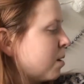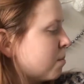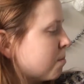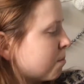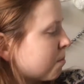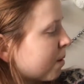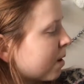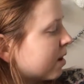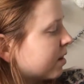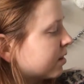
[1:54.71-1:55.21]

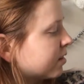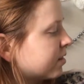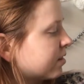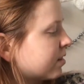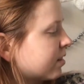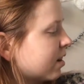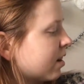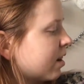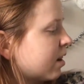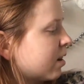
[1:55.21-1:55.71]

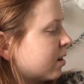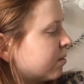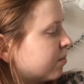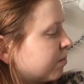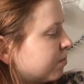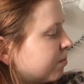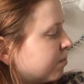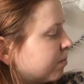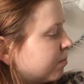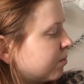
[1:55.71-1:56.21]
but
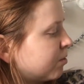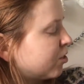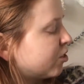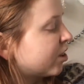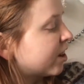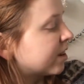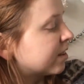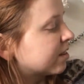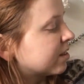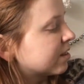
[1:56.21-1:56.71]
um,
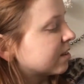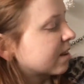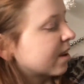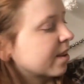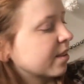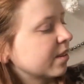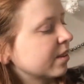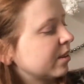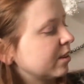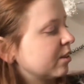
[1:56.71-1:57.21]
chances
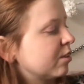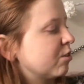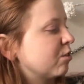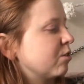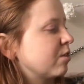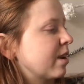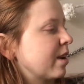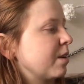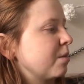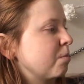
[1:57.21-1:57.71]
are that it'll
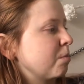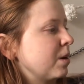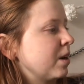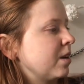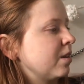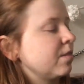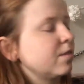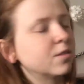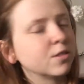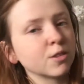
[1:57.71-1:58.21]
take
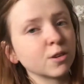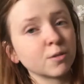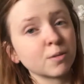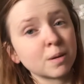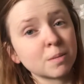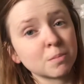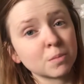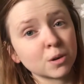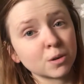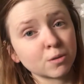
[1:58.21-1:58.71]
me
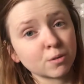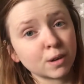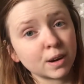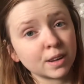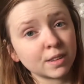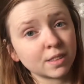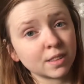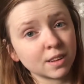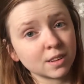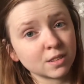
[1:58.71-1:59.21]
November to
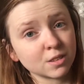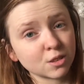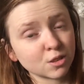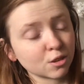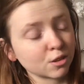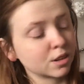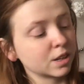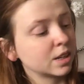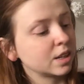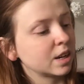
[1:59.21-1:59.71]
read these
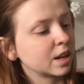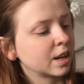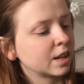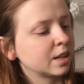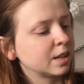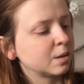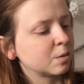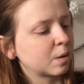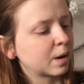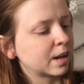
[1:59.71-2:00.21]
three
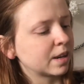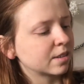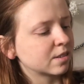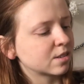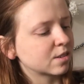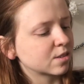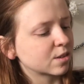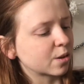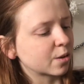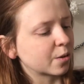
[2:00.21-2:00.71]
anyway.
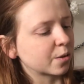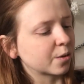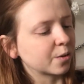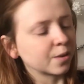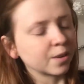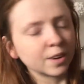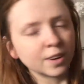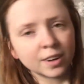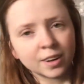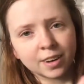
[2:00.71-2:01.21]
So
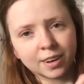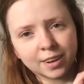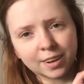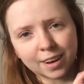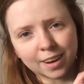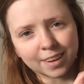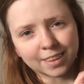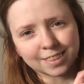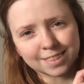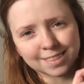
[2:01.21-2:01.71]

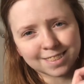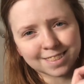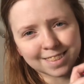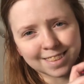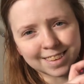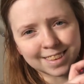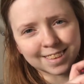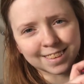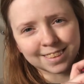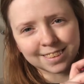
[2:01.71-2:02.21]
I just
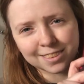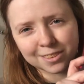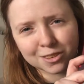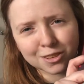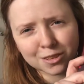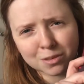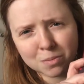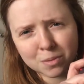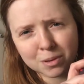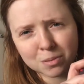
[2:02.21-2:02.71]
think
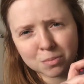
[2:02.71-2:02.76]
Christmas